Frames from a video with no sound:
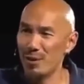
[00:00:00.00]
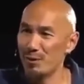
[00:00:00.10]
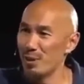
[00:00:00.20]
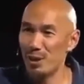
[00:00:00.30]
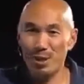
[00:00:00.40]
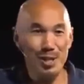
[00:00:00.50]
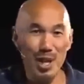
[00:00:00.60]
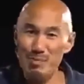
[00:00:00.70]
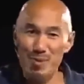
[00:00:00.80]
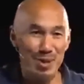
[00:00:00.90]
He'll be your
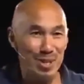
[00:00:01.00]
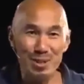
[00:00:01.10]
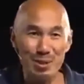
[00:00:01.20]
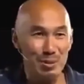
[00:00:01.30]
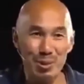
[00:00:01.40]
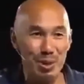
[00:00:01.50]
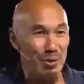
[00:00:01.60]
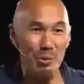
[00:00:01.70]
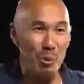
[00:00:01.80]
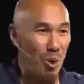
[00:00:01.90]
shepherd, and you won't
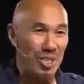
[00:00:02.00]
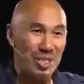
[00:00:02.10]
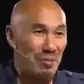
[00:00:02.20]
even want.